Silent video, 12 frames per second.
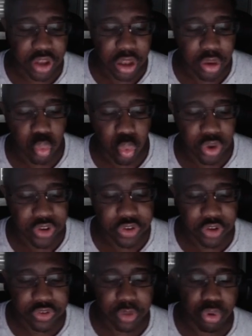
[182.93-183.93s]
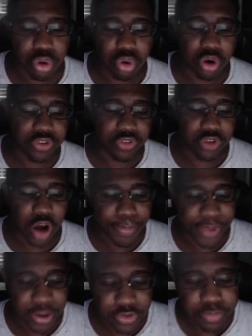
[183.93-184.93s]
And when discussing polarizing
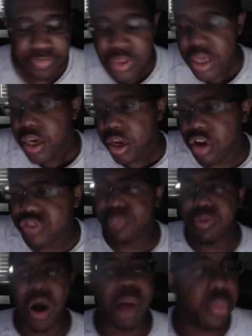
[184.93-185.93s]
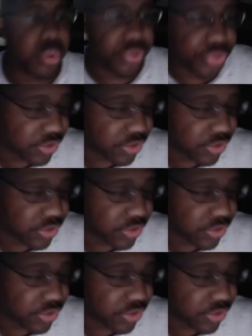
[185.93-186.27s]
topics. Here's the problem with